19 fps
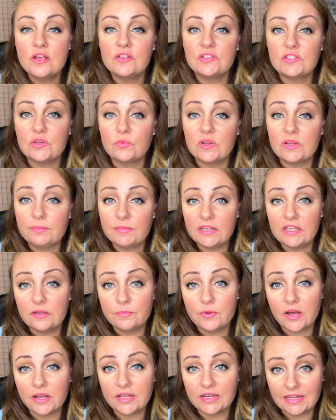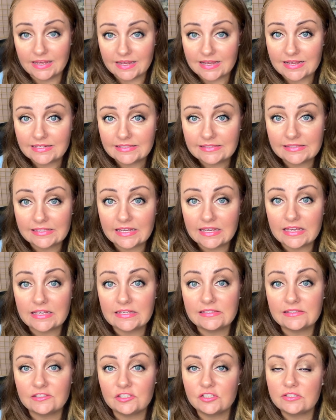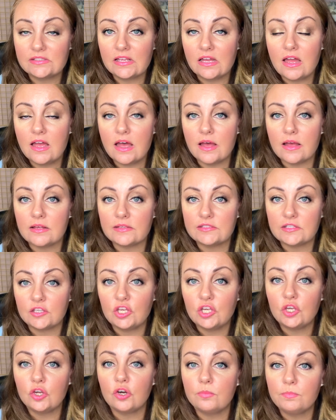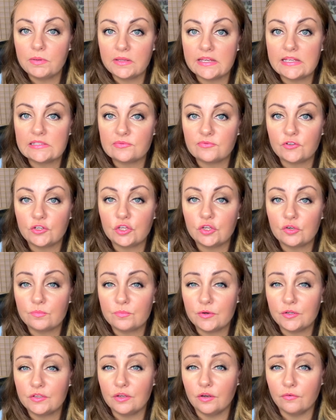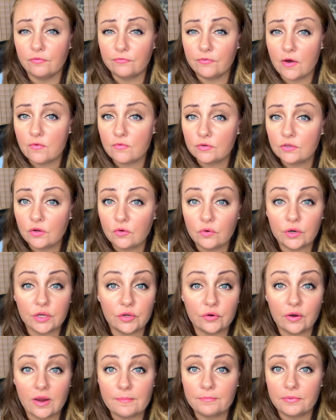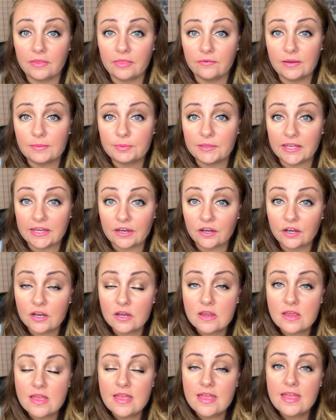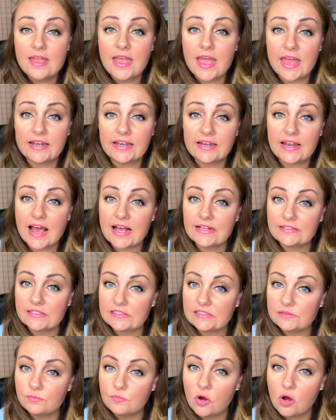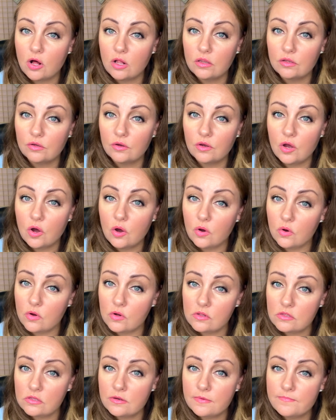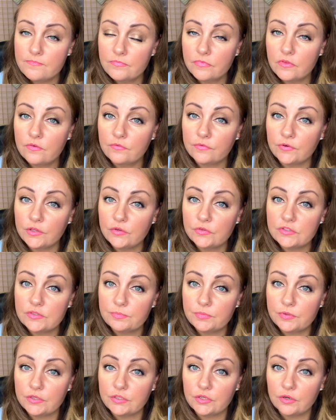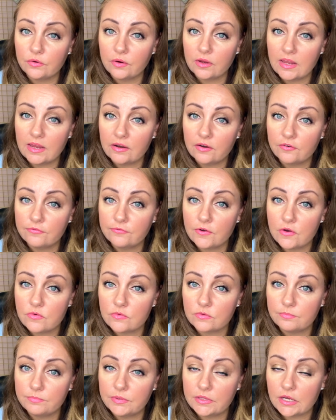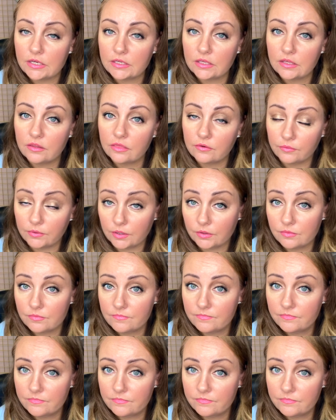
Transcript: So what a media pocket is just a secure place for you to put your phone or your MP3 player. And it has a small hole for you to put your earphone plug through.